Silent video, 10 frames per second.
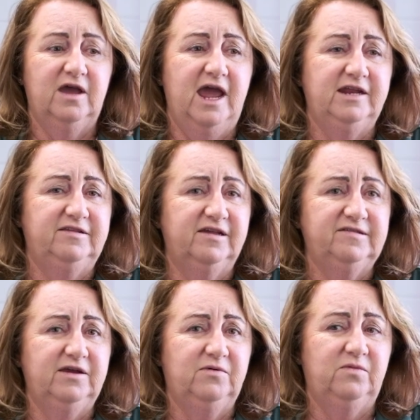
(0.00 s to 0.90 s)
And it does
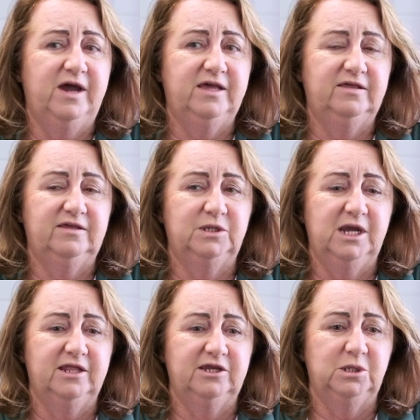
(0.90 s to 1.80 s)
take away the
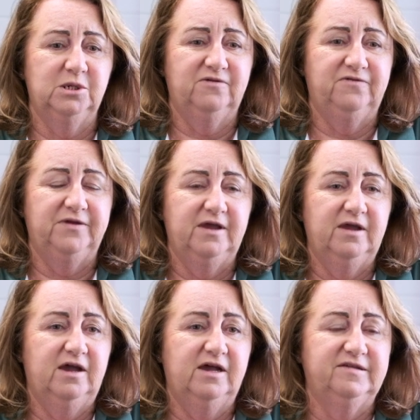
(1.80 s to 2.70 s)
challenge of
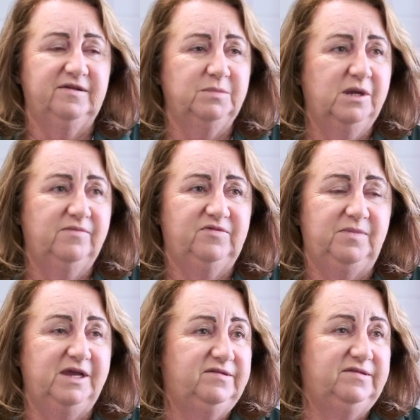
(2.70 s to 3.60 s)
sometimes
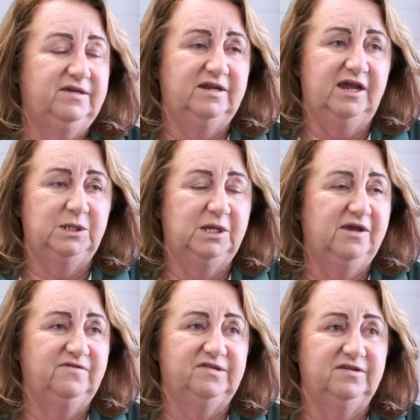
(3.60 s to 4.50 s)
beds in aged care
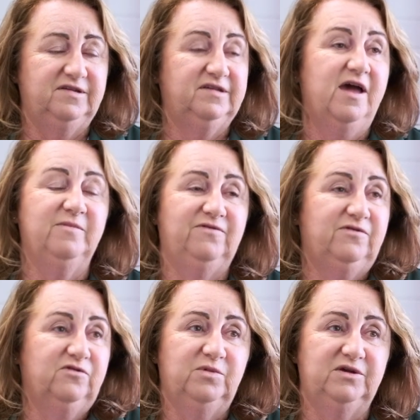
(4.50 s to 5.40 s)
facilities can't be
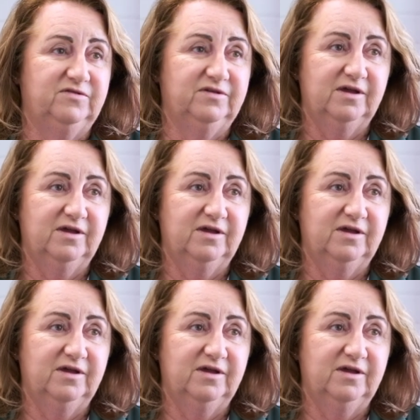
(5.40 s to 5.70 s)
filled because